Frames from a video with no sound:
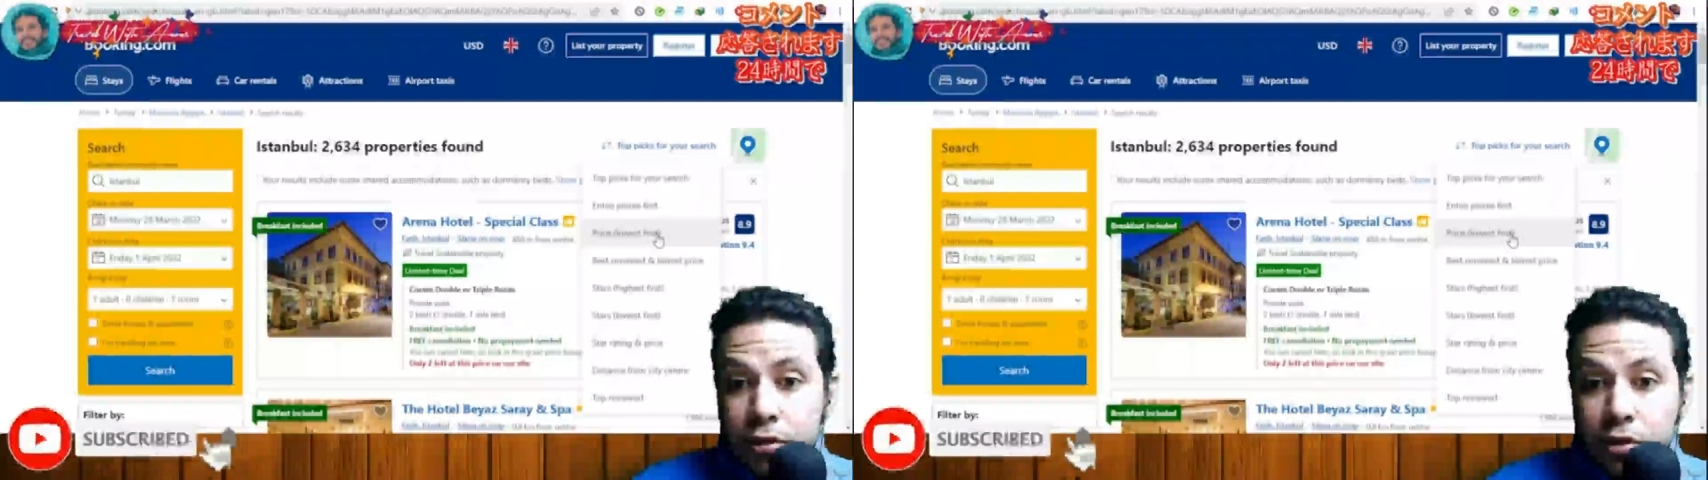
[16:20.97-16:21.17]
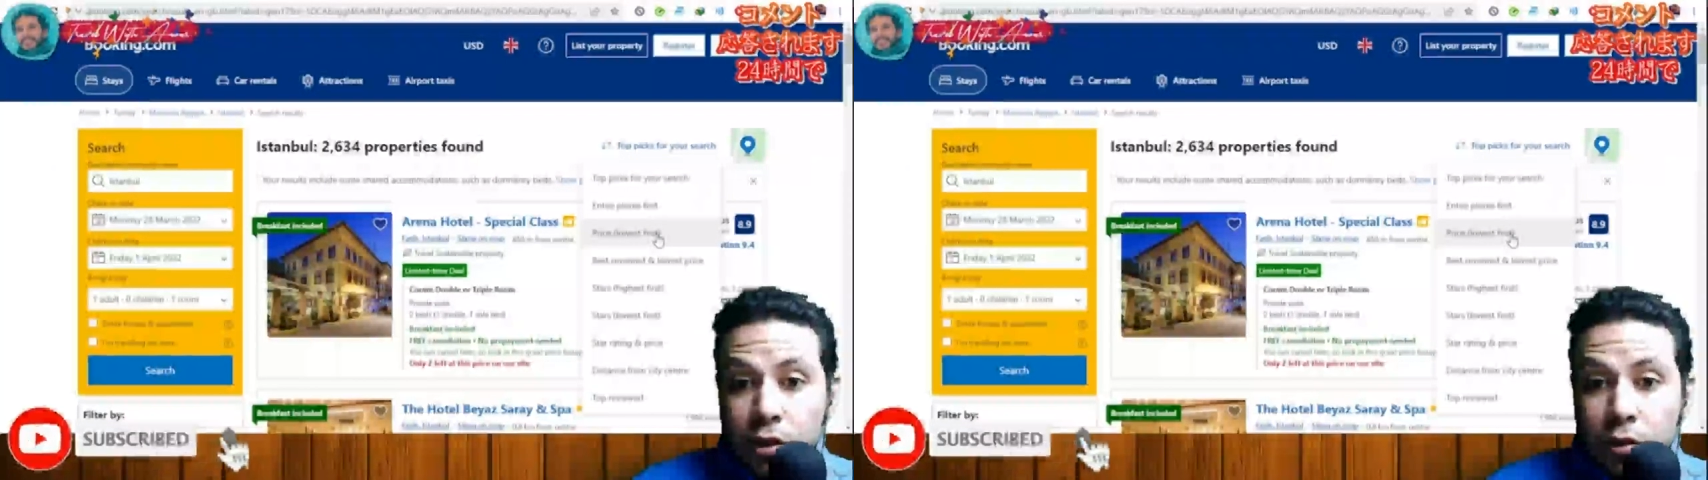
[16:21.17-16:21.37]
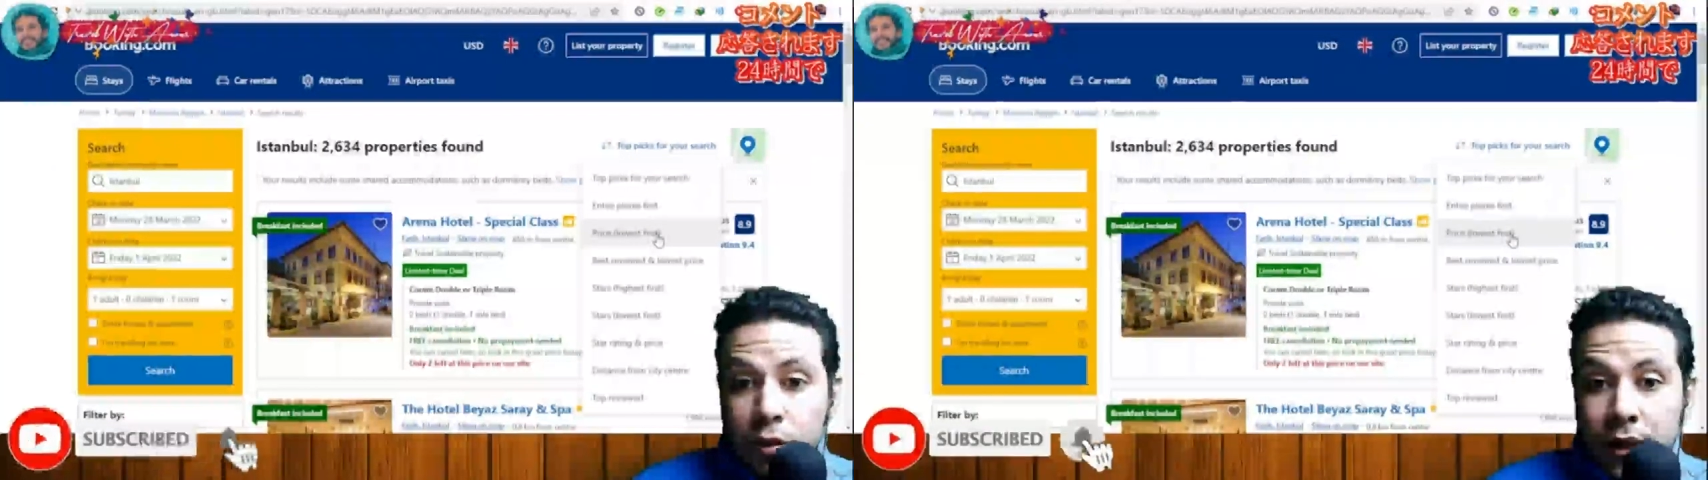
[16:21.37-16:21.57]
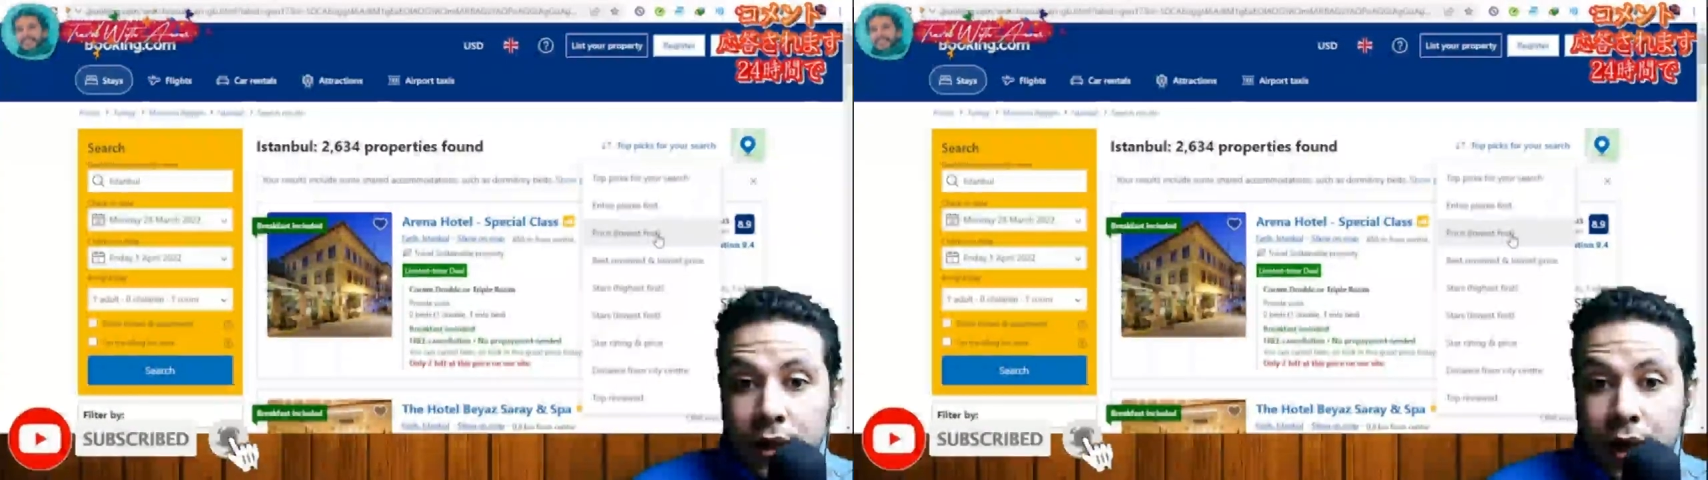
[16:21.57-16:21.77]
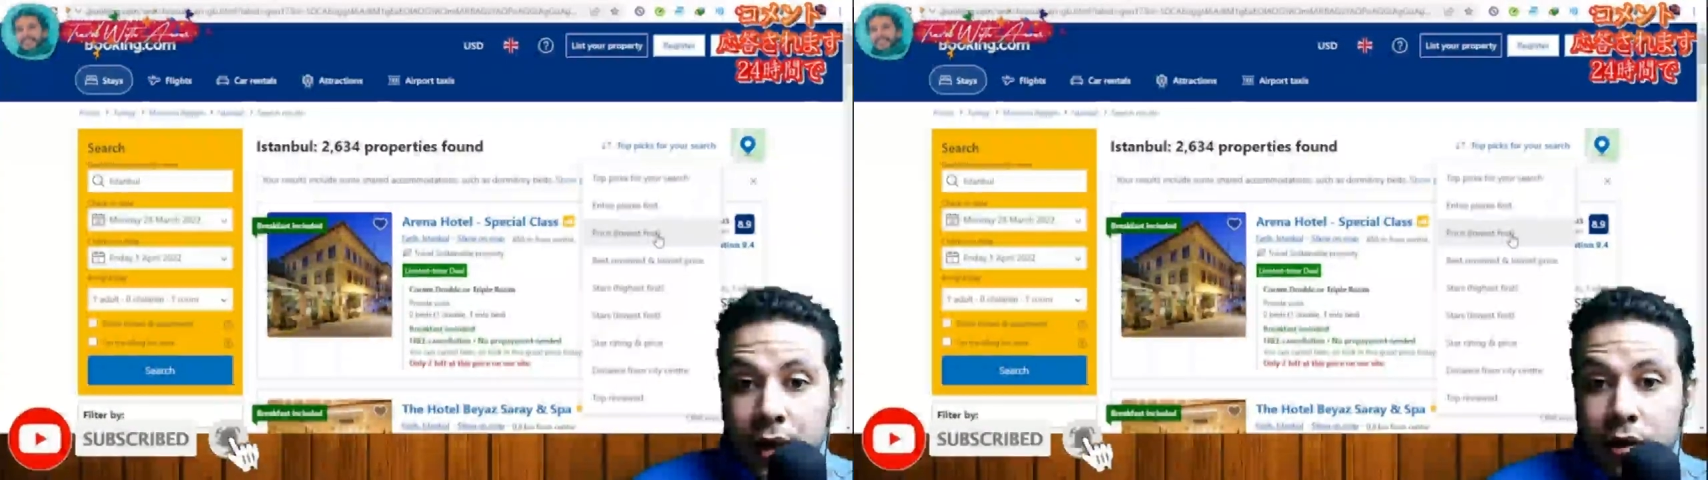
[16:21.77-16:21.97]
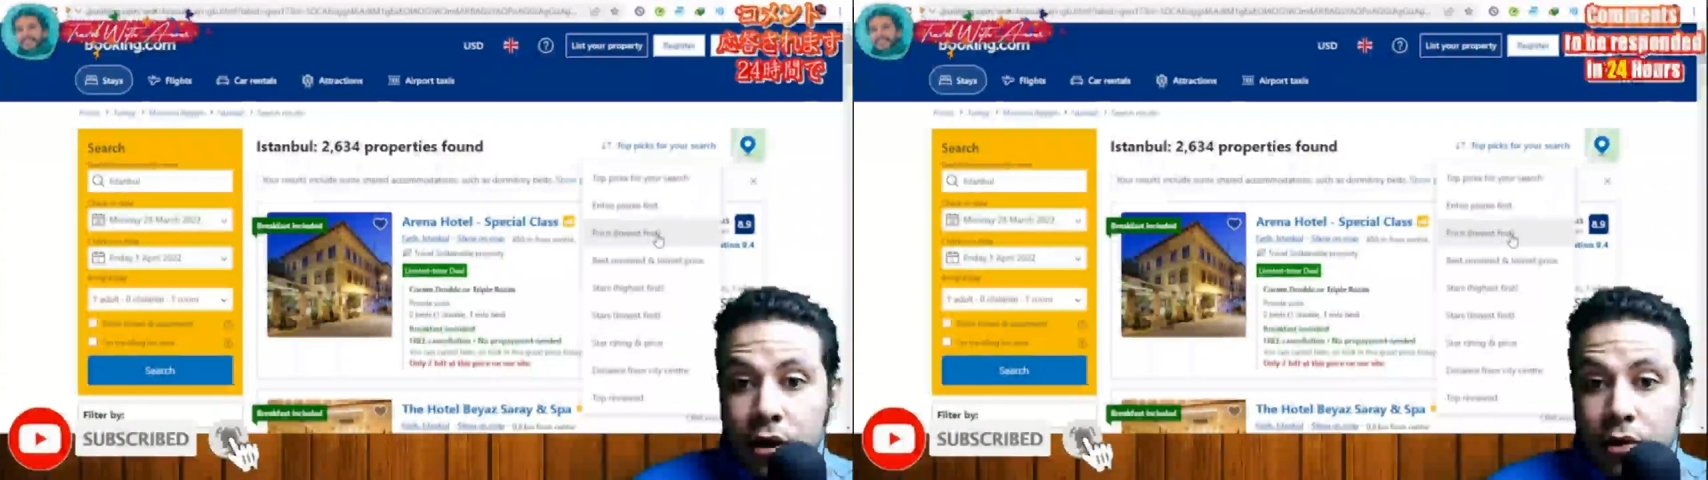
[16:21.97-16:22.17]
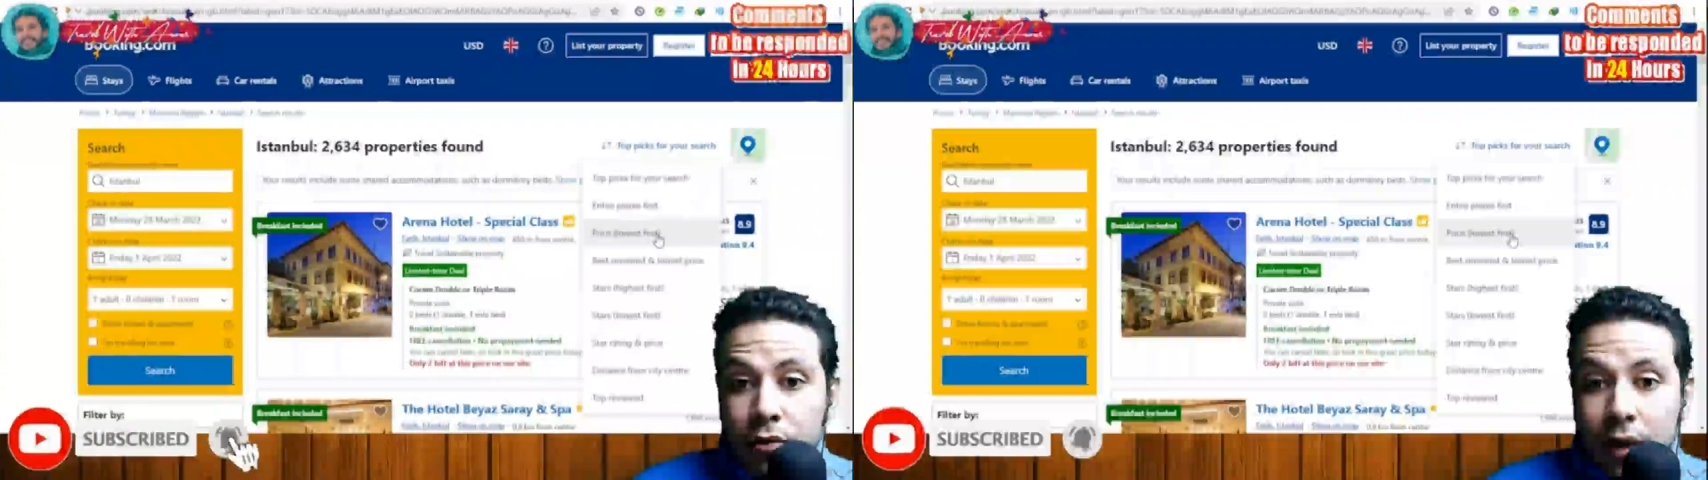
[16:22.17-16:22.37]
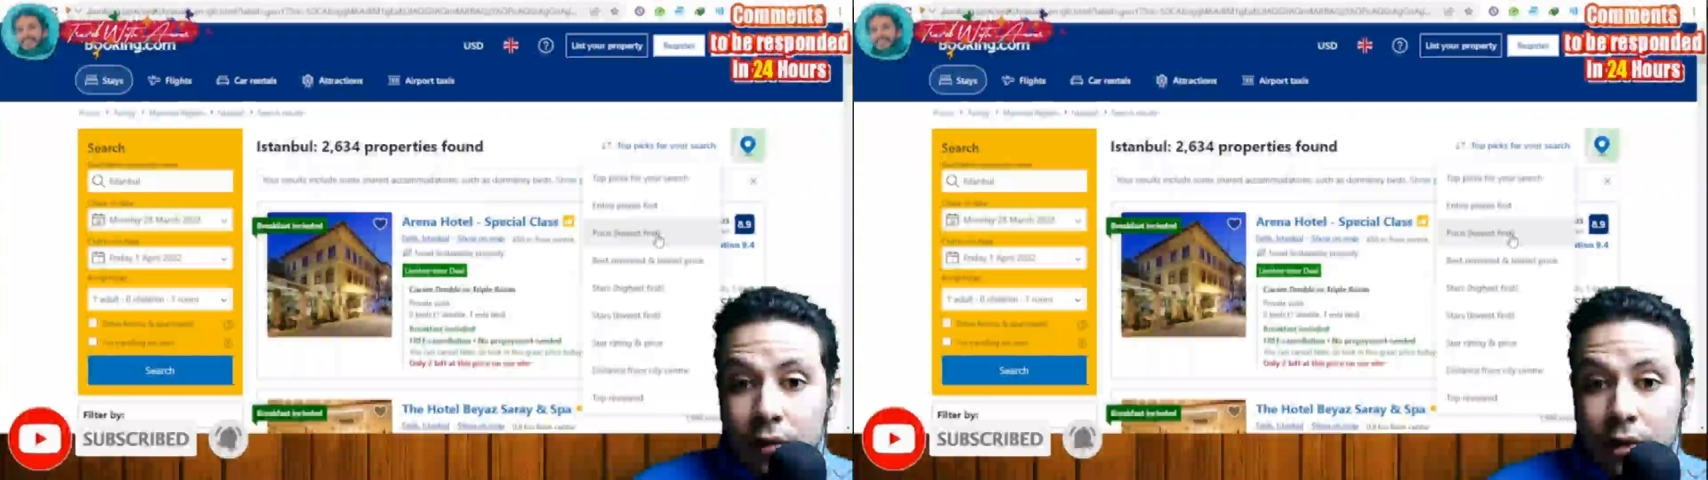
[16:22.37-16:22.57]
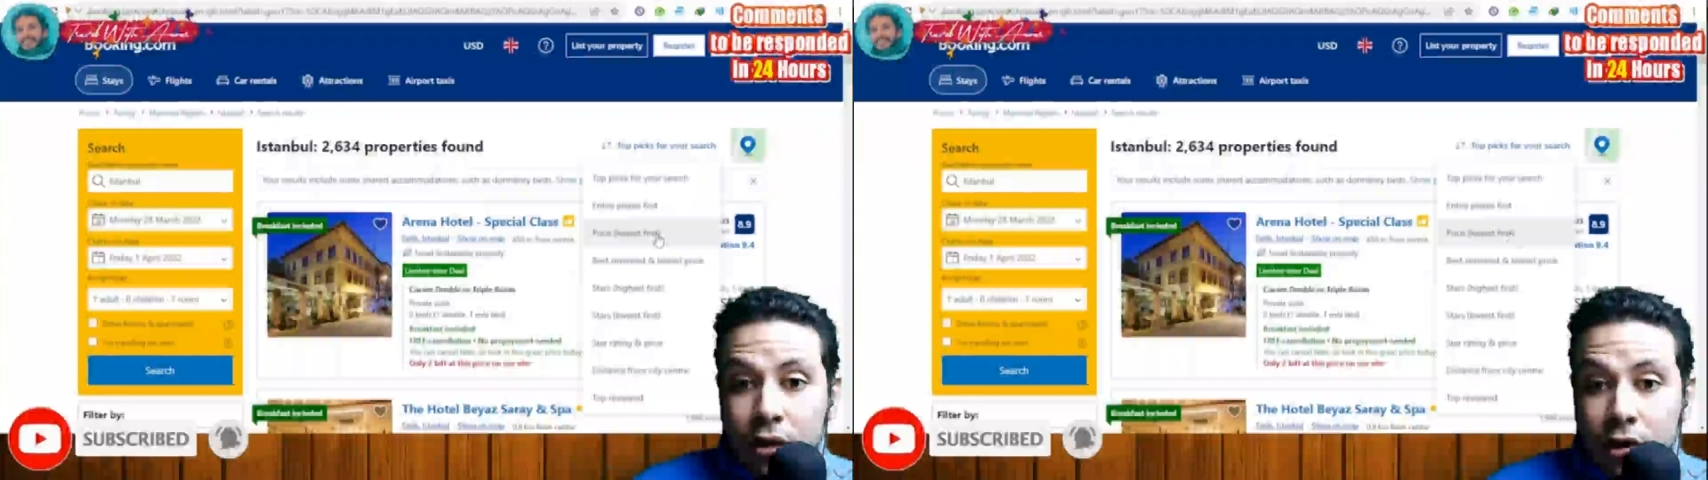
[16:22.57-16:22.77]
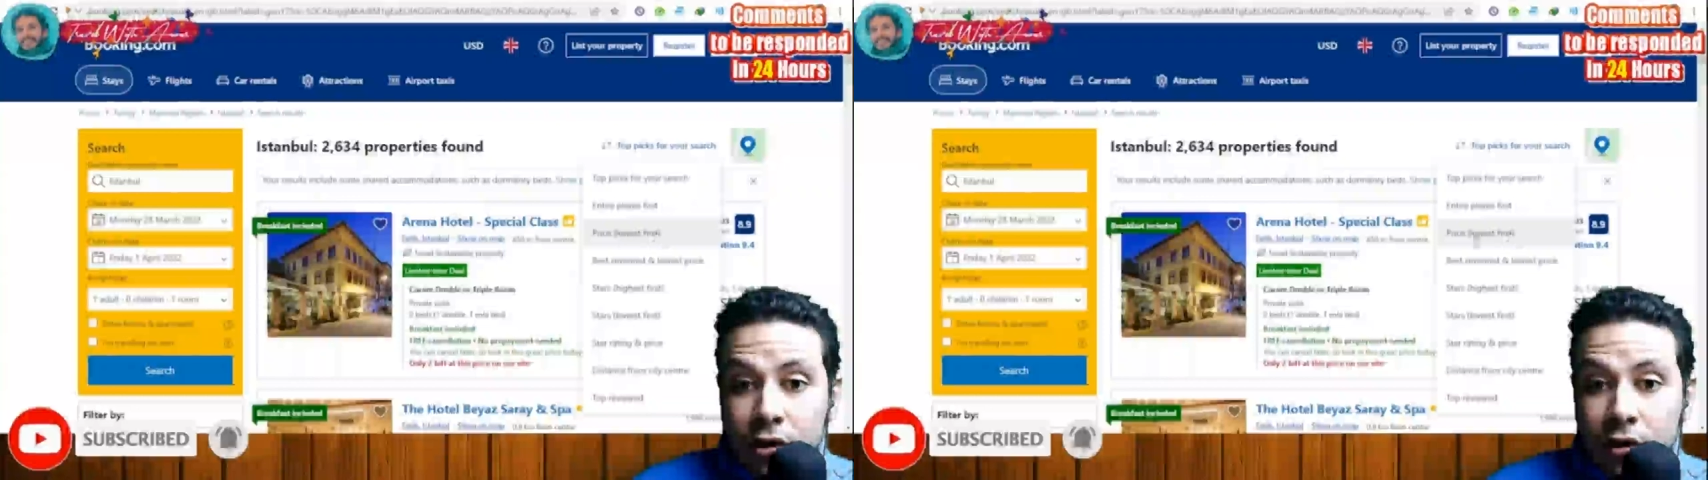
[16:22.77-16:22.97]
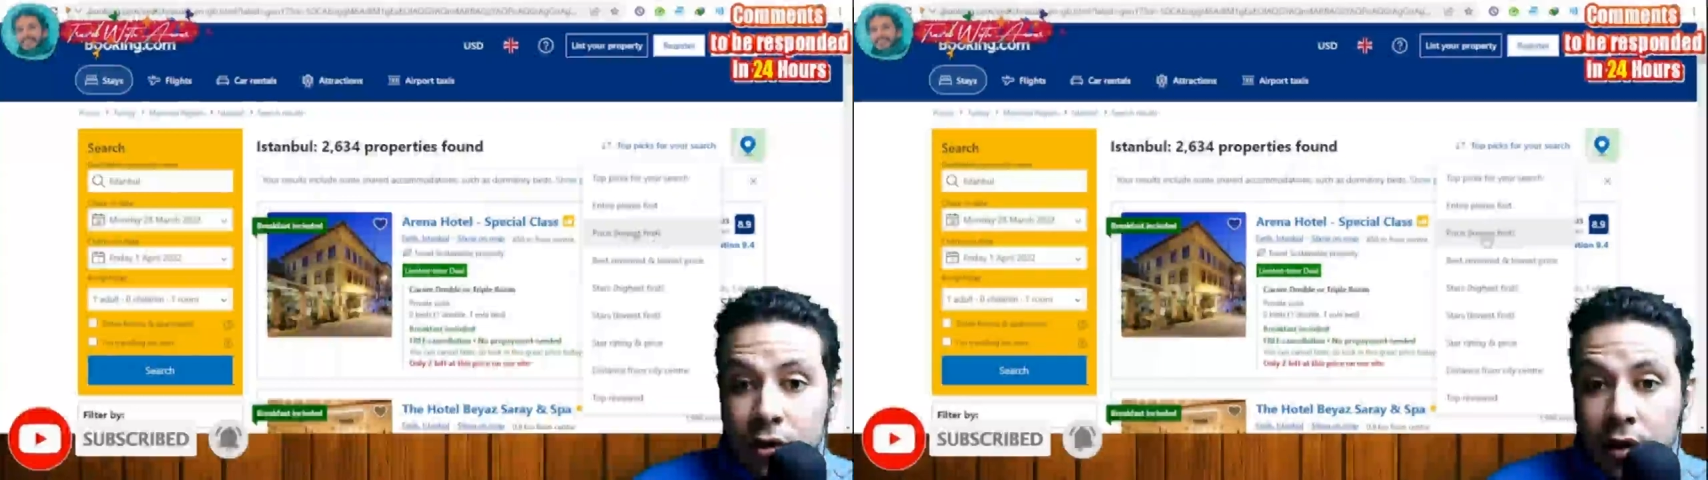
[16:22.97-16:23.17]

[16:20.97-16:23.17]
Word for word: So we can rearrange it